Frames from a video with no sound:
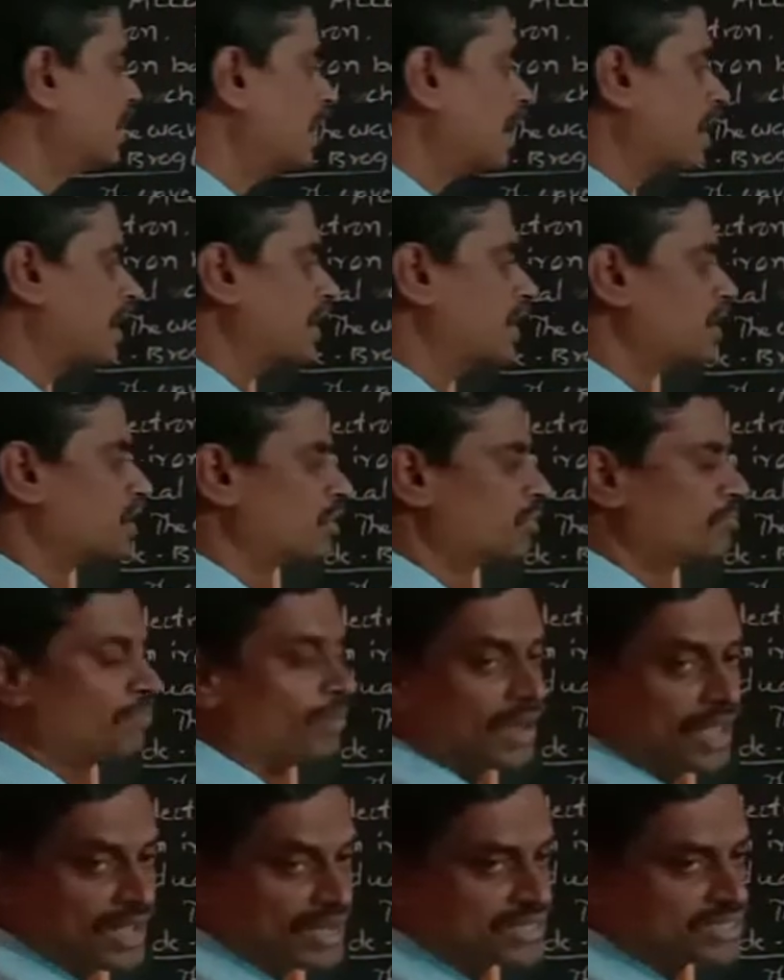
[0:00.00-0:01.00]
According to
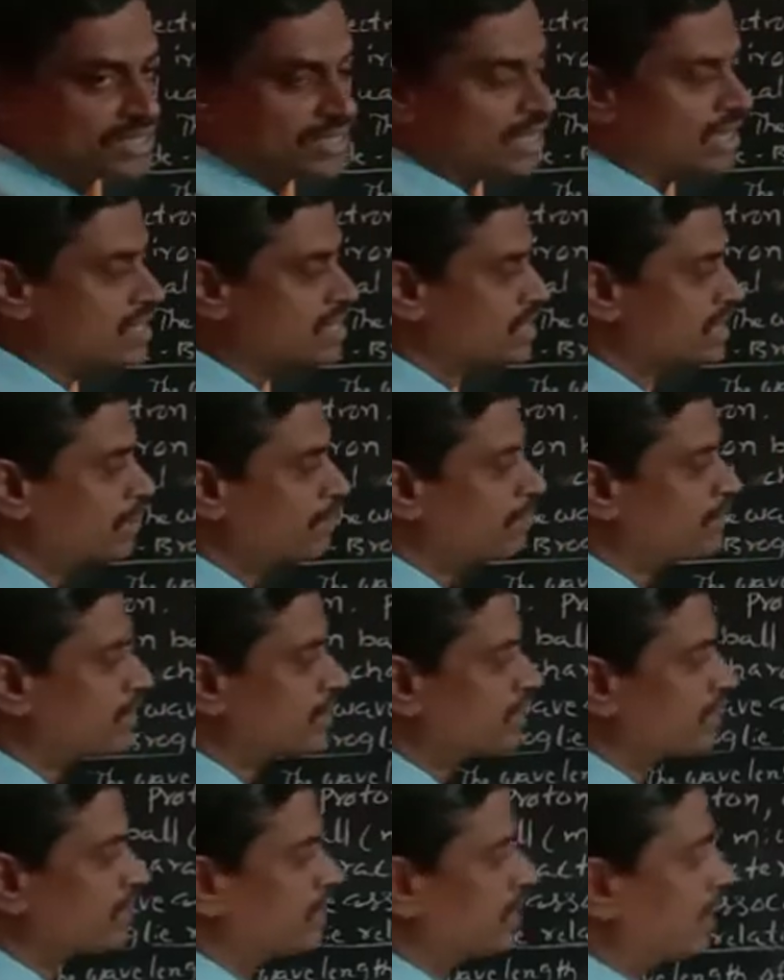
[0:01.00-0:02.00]
Planck's
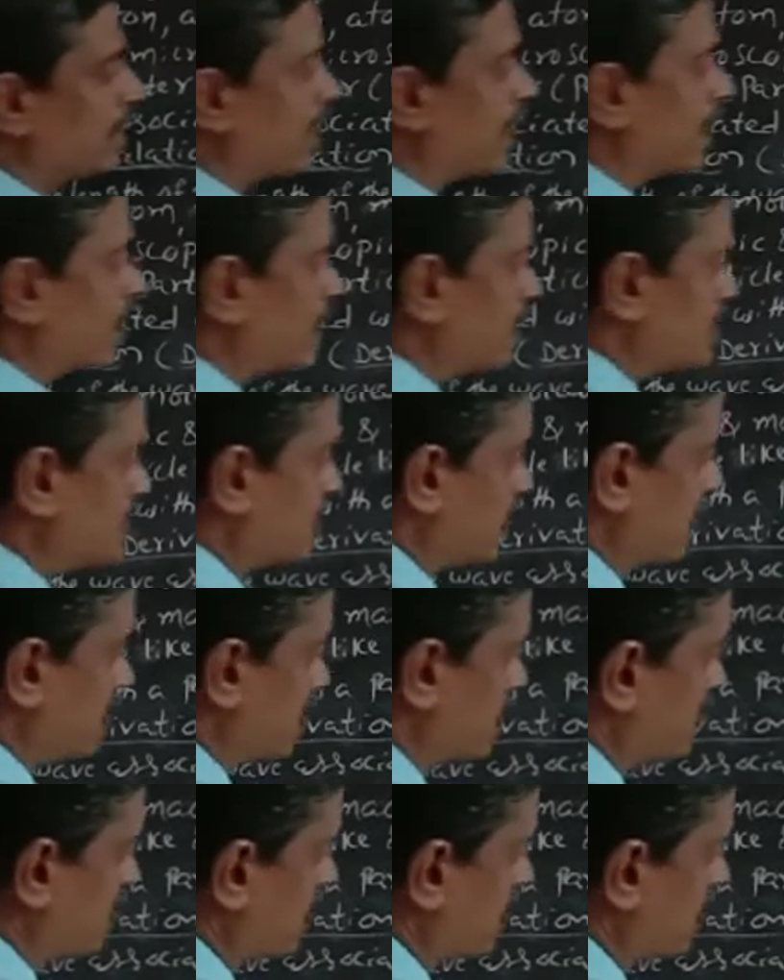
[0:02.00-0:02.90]
concept, energy is